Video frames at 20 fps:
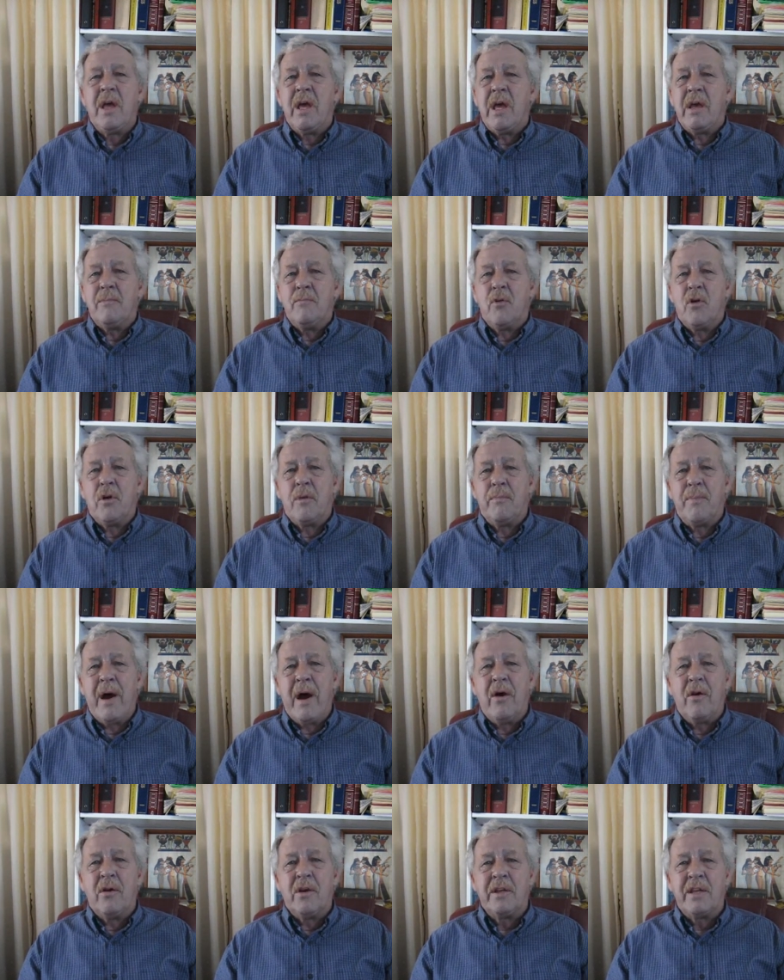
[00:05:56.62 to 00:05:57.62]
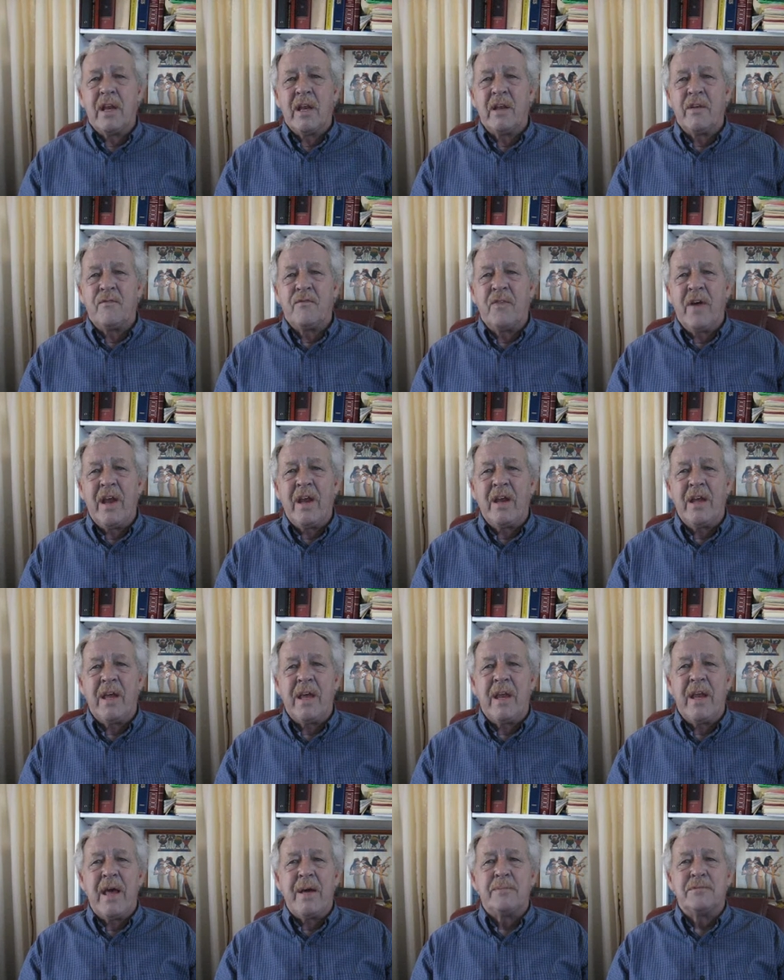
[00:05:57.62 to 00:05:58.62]
and more power till it finally
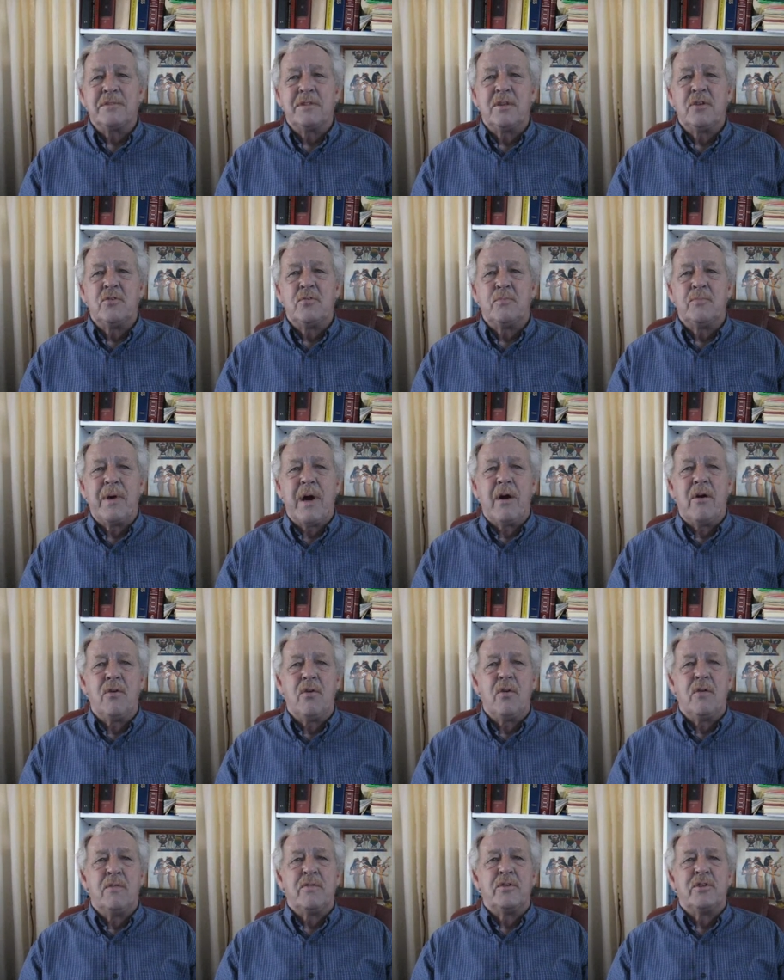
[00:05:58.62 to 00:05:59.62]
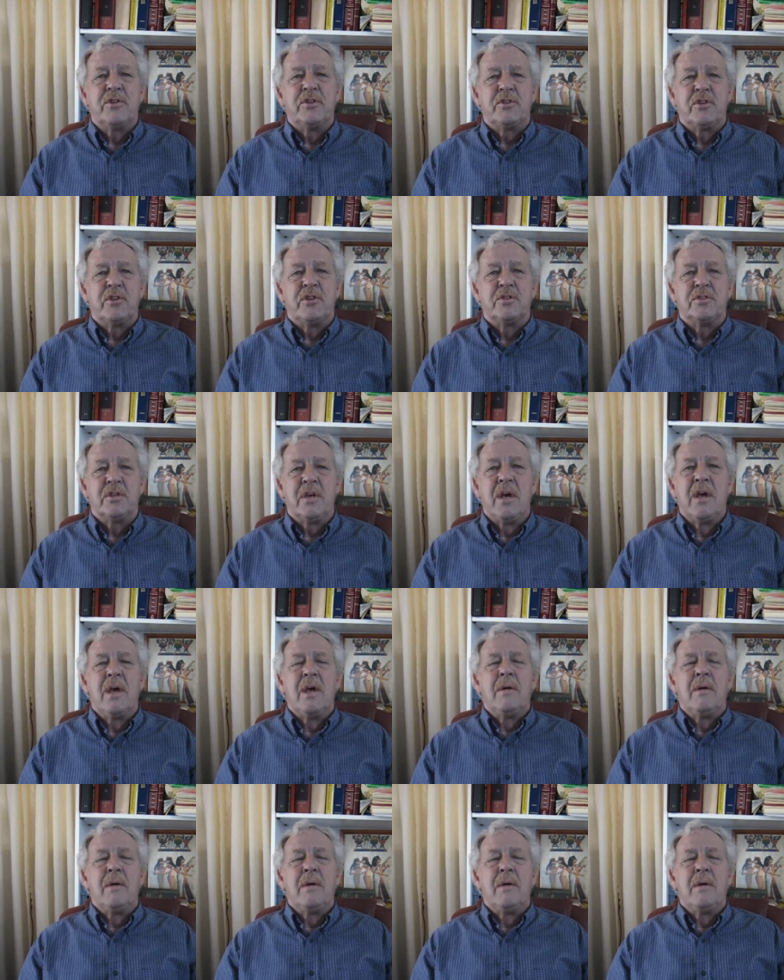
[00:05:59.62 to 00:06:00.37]
had absolute power over the church.